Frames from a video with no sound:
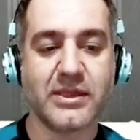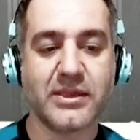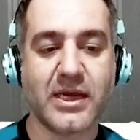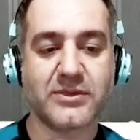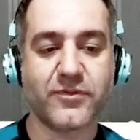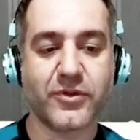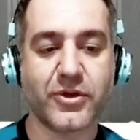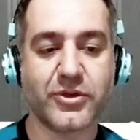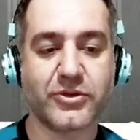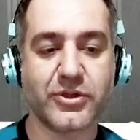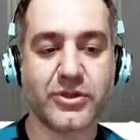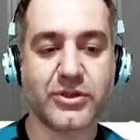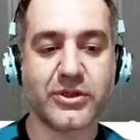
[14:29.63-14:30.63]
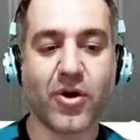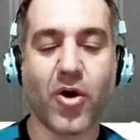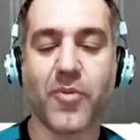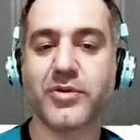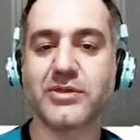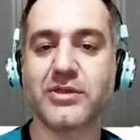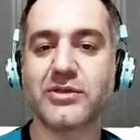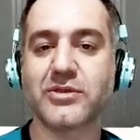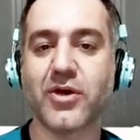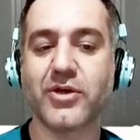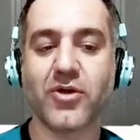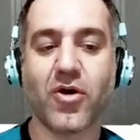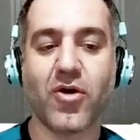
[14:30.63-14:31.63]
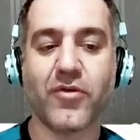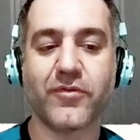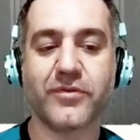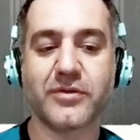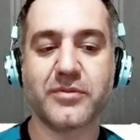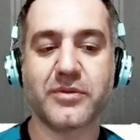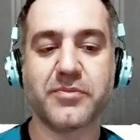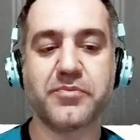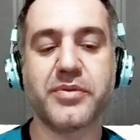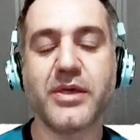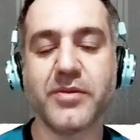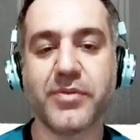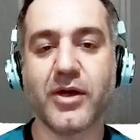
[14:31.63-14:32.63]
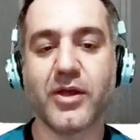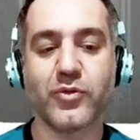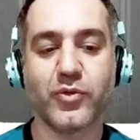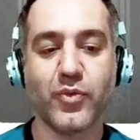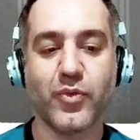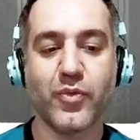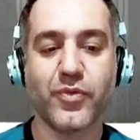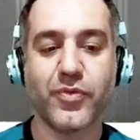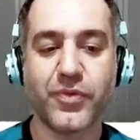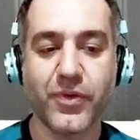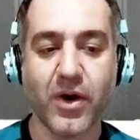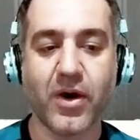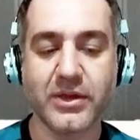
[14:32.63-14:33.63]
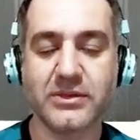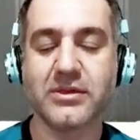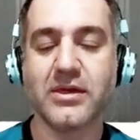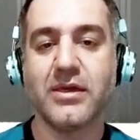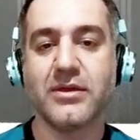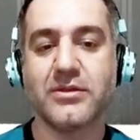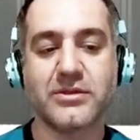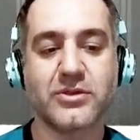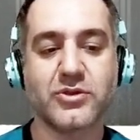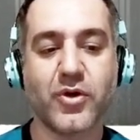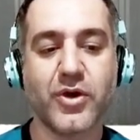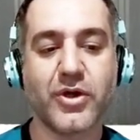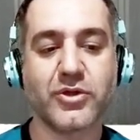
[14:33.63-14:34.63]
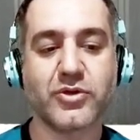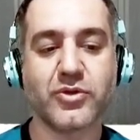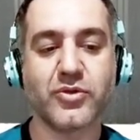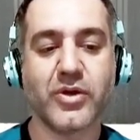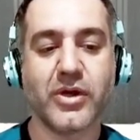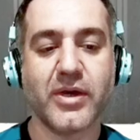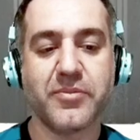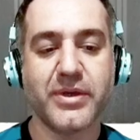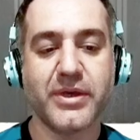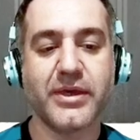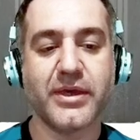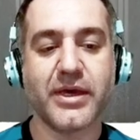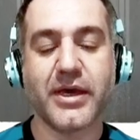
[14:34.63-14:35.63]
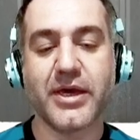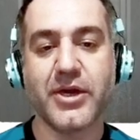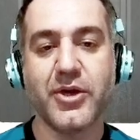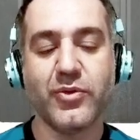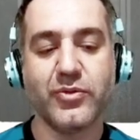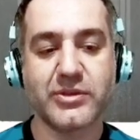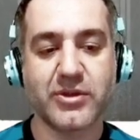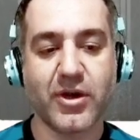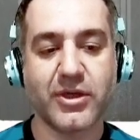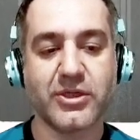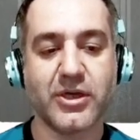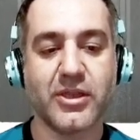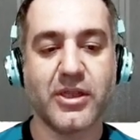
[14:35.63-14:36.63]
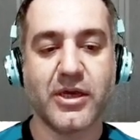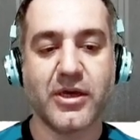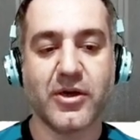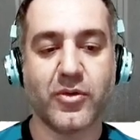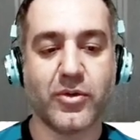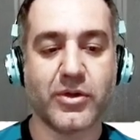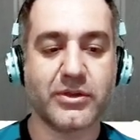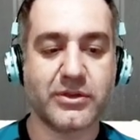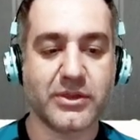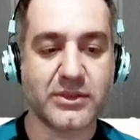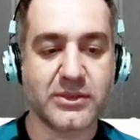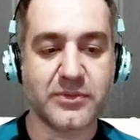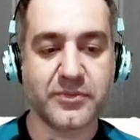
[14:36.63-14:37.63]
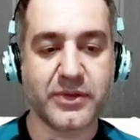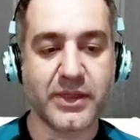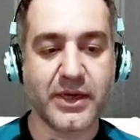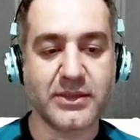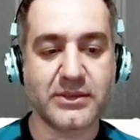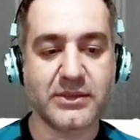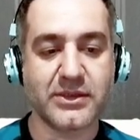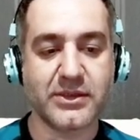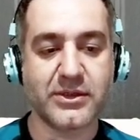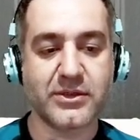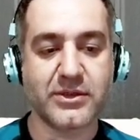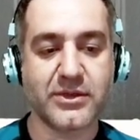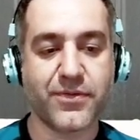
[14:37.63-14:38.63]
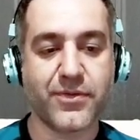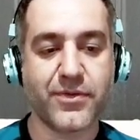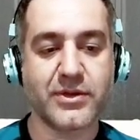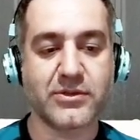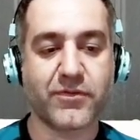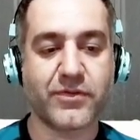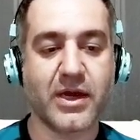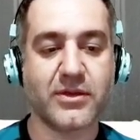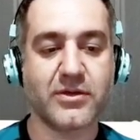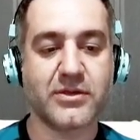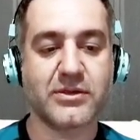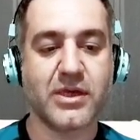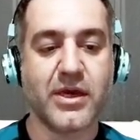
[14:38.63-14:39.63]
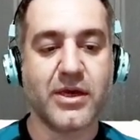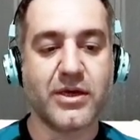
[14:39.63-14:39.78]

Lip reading: That's why I took the opposite side of the people who thought this is going to be a new cycle, or this place here, the theories of candles